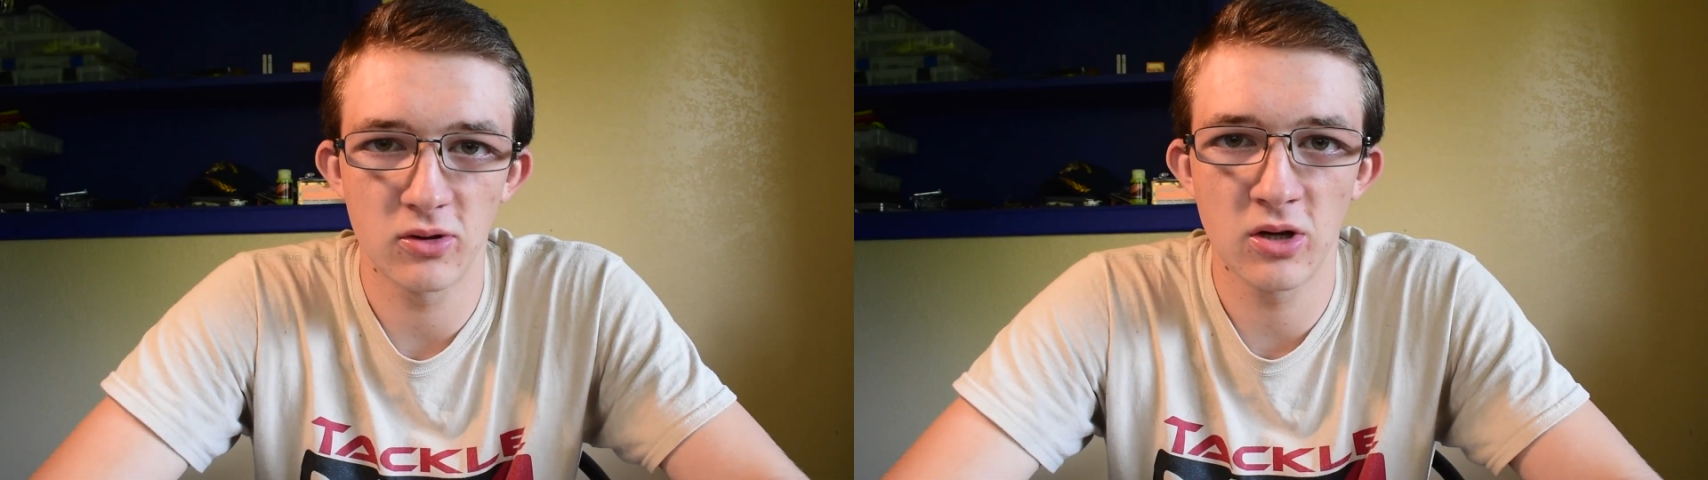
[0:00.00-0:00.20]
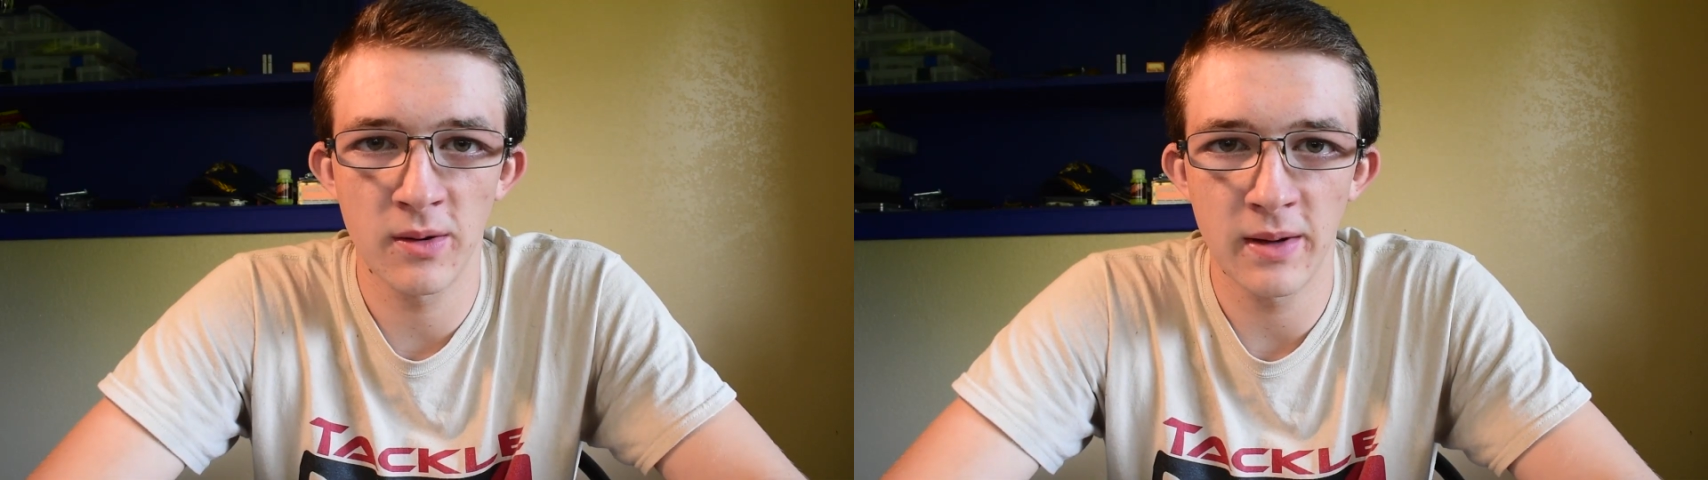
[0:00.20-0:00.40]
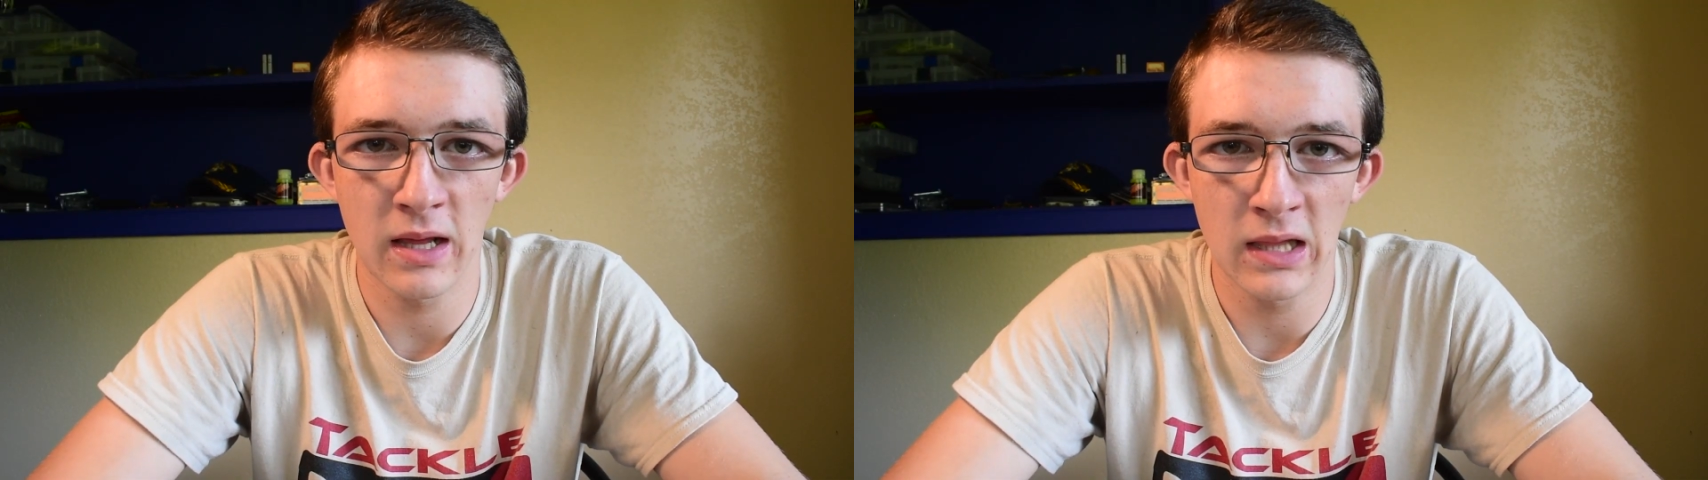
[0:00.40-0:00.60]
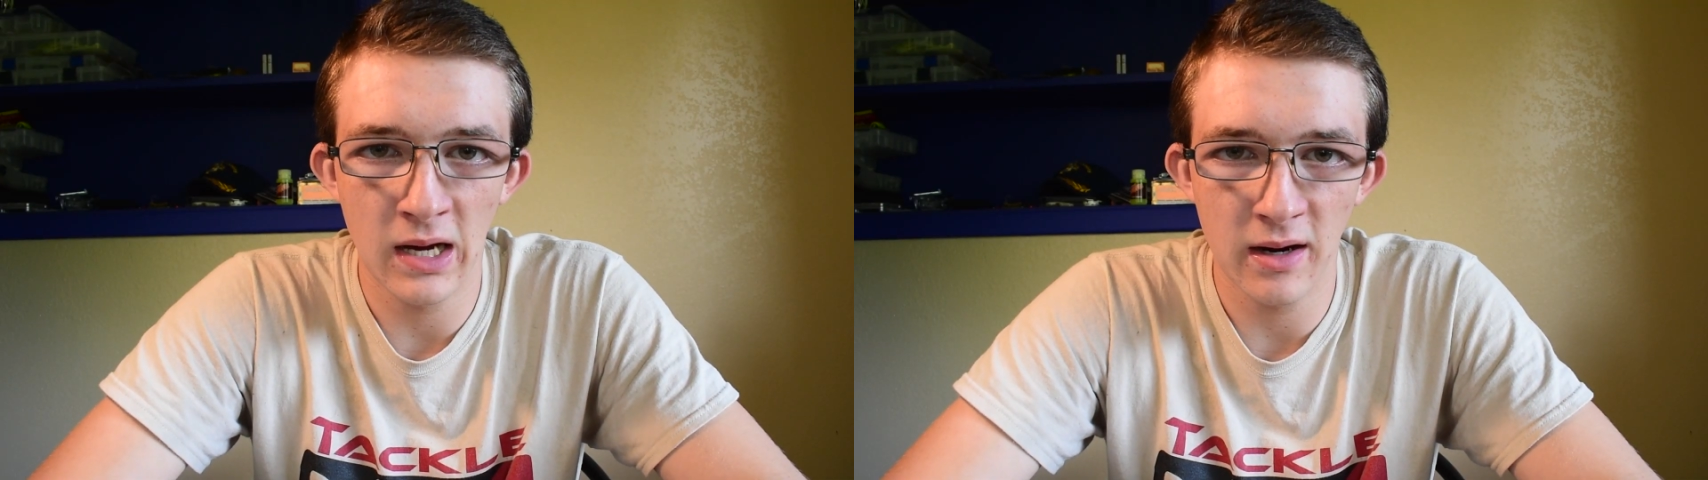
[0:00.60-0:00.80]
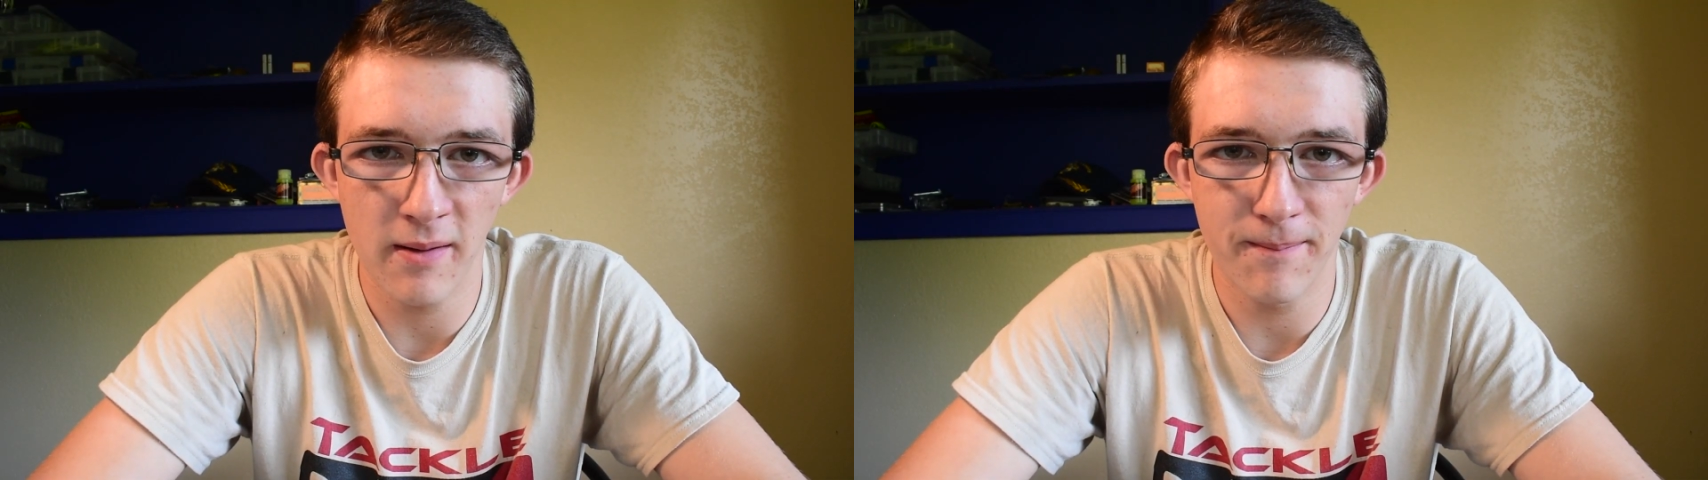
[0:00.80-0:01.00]
there's going to be a
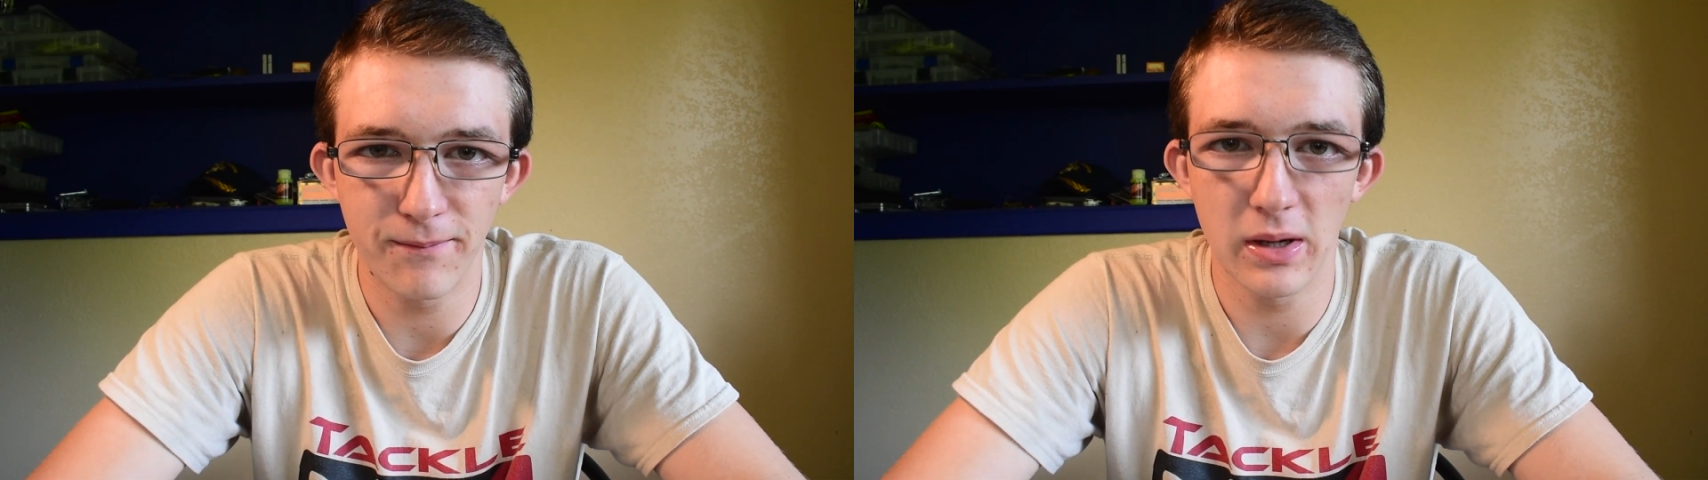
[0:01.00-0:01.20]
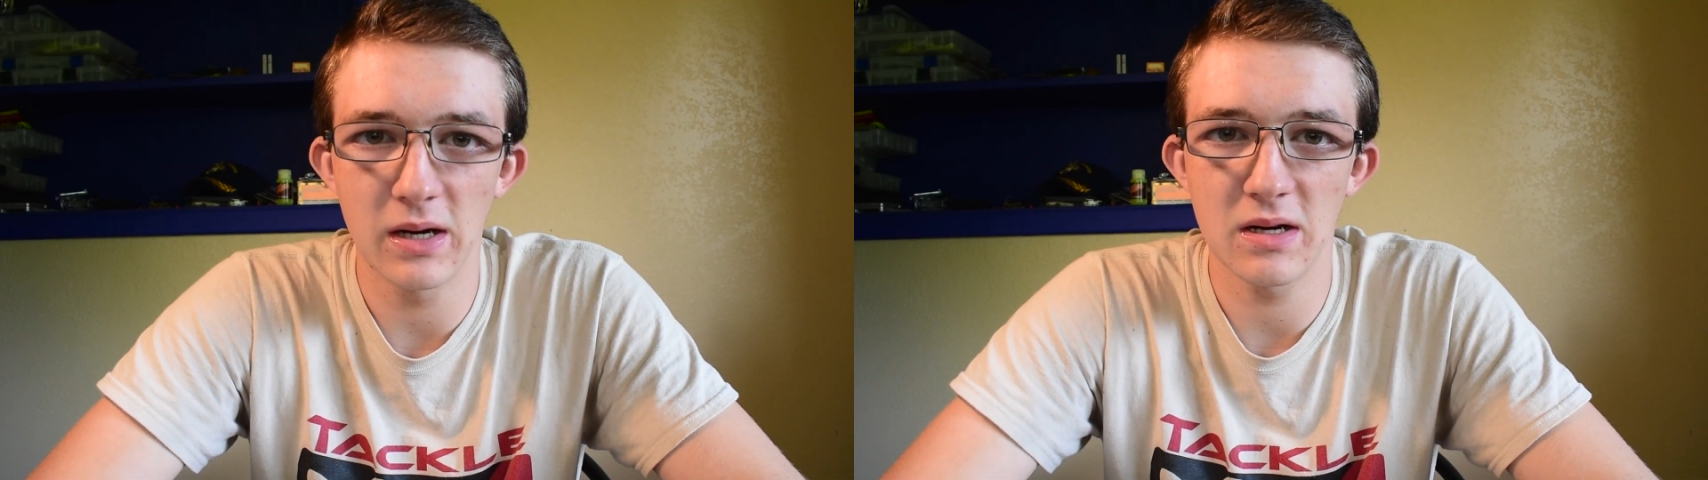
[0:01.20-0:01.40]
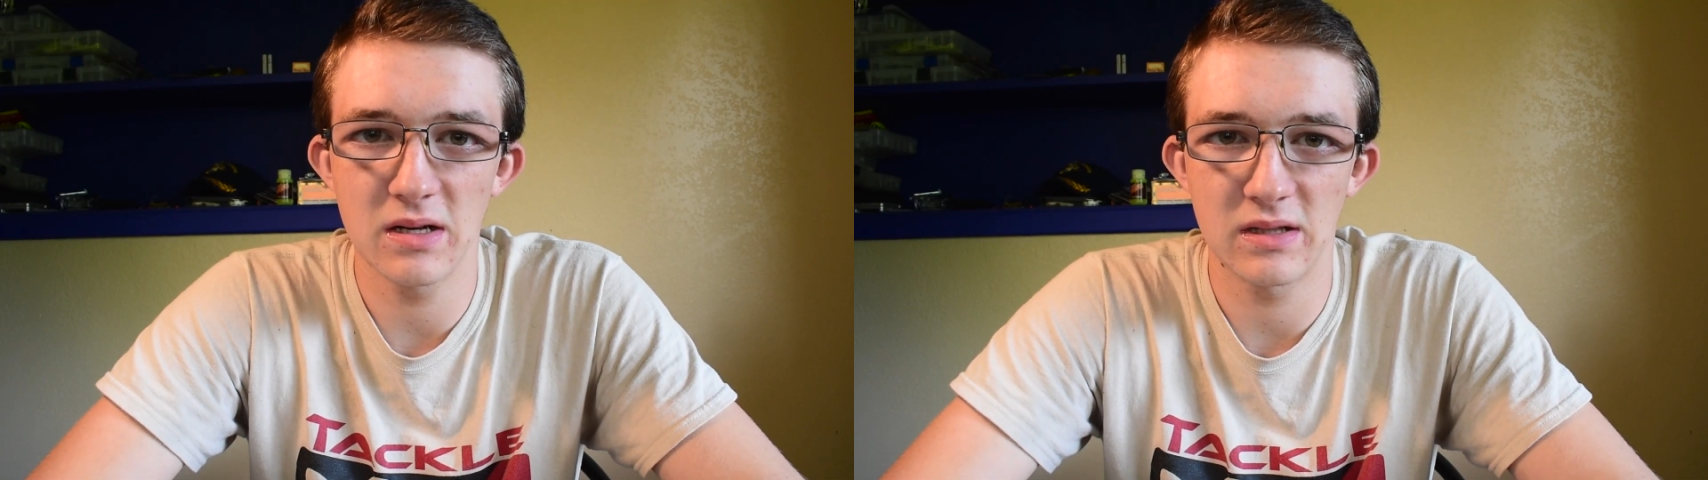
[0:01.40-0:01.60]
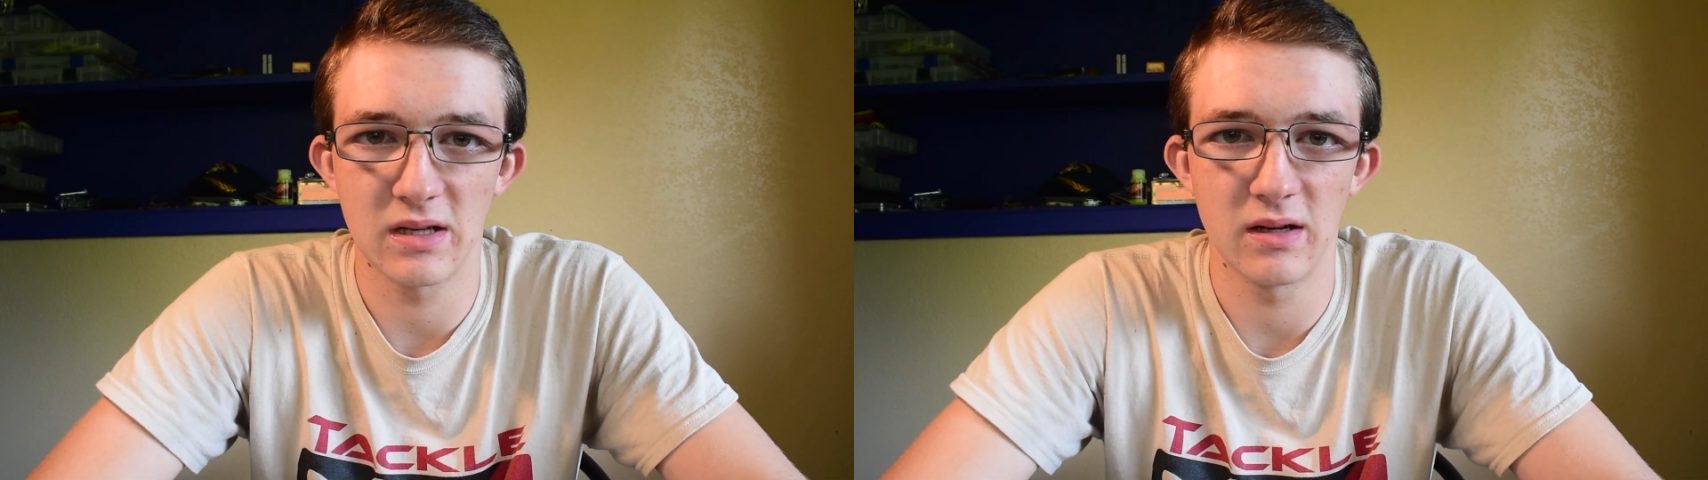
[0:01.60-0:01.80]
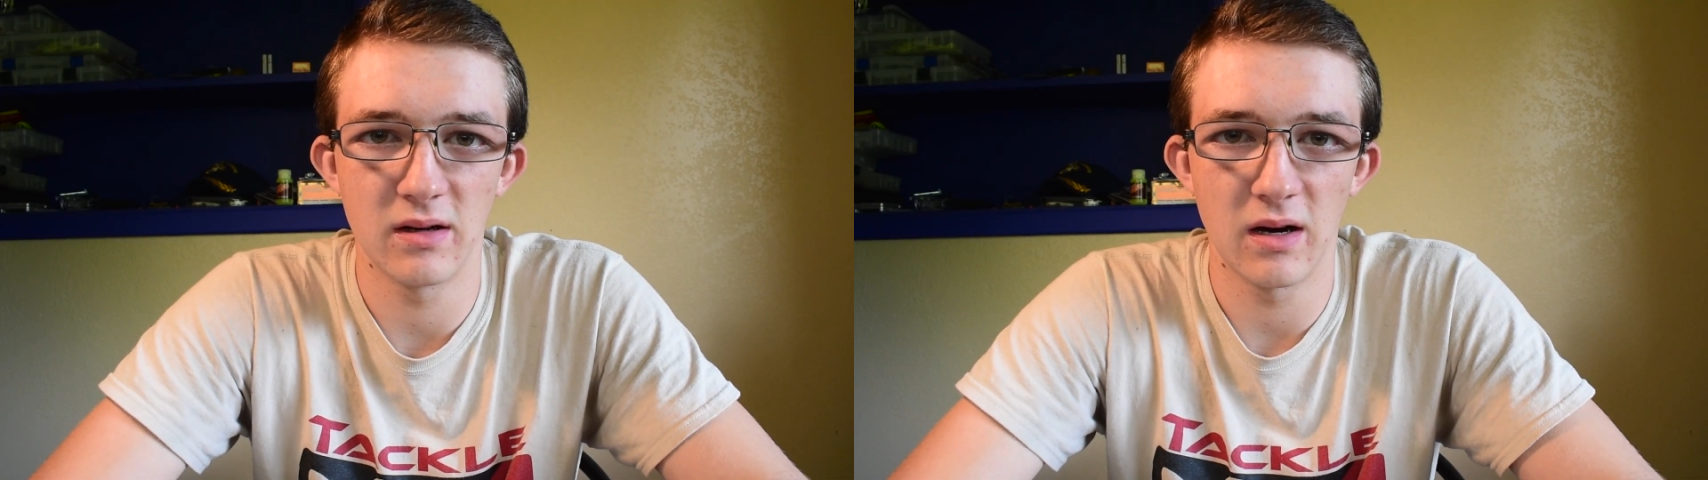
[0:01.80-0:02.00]
lot of
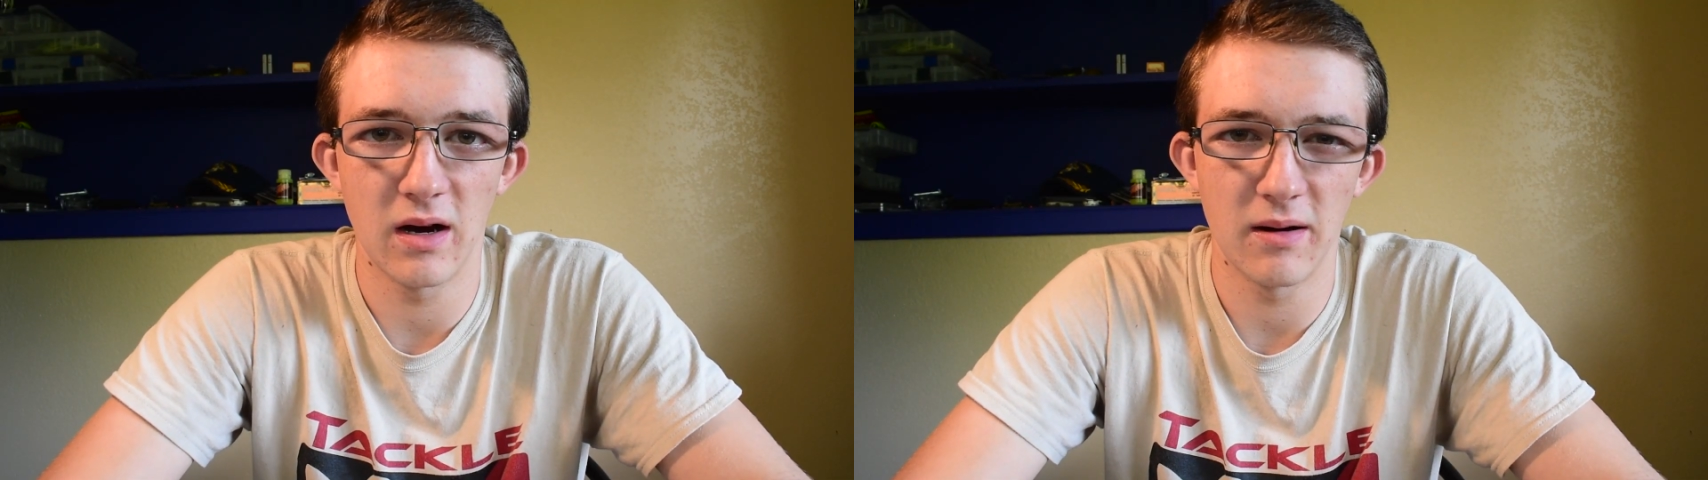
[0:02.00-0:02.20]
bugs and